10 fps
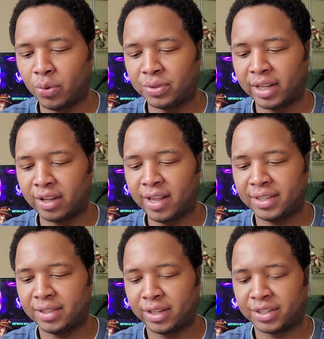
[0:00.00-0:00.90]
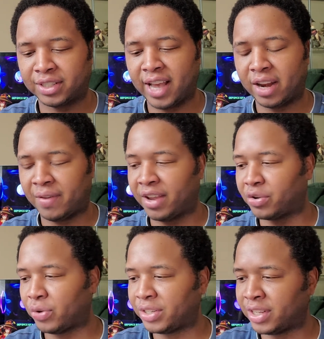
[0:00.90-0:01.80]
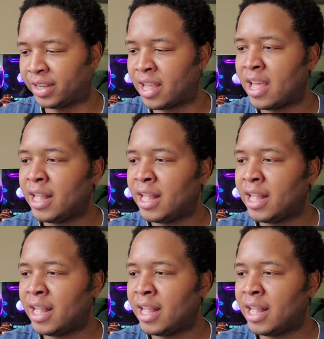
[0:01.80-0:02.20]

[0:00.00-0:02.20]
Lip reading: I was like, oh, that looks kind of interesting.